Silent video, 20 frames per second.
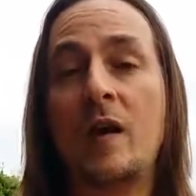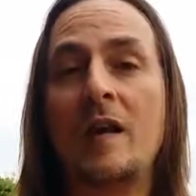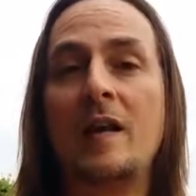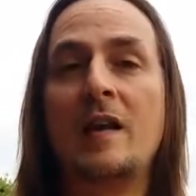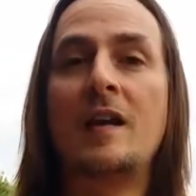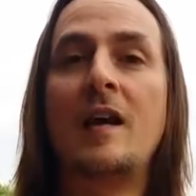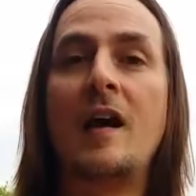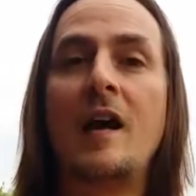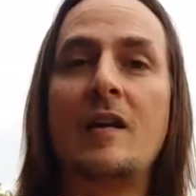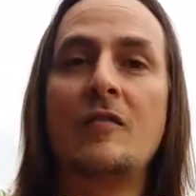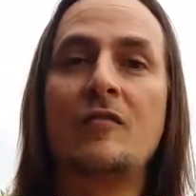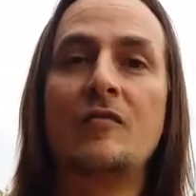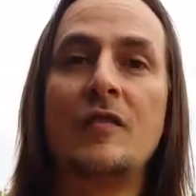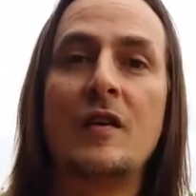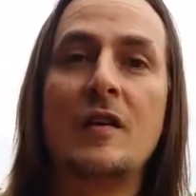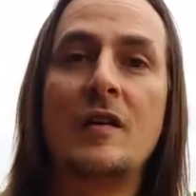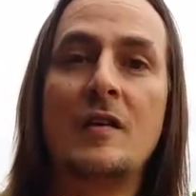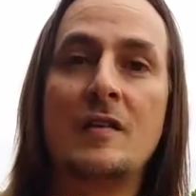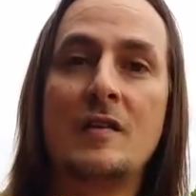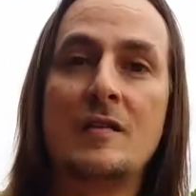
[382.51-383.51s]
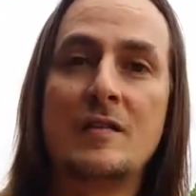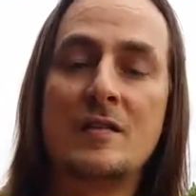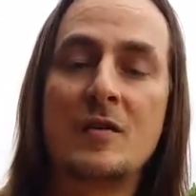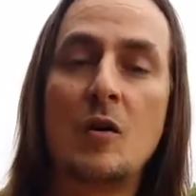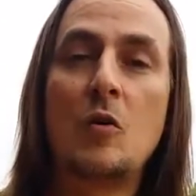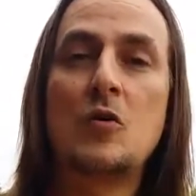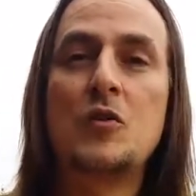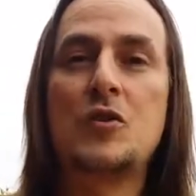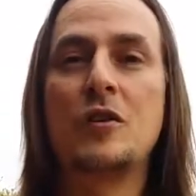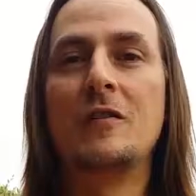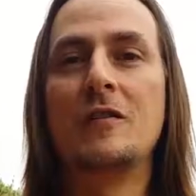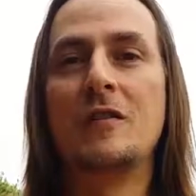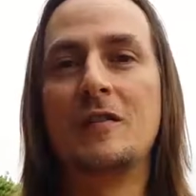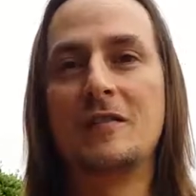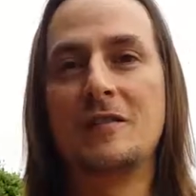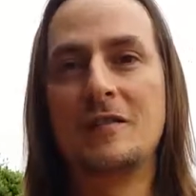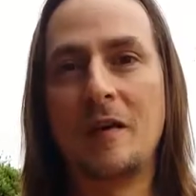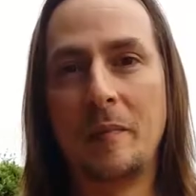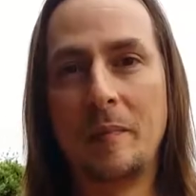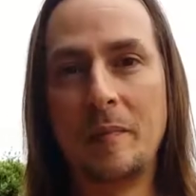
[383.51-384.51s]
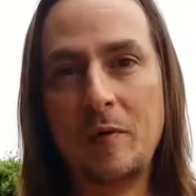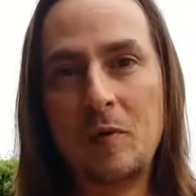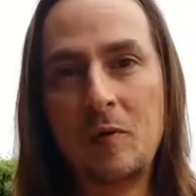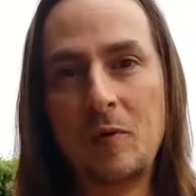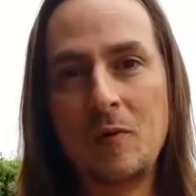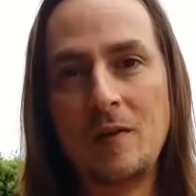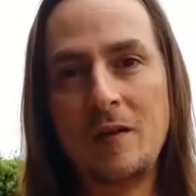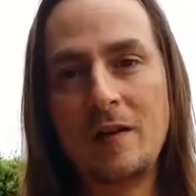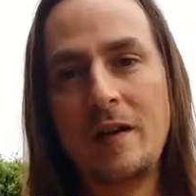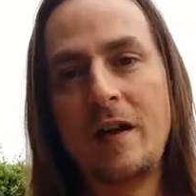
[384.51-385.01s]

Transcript: any kind of social taboo,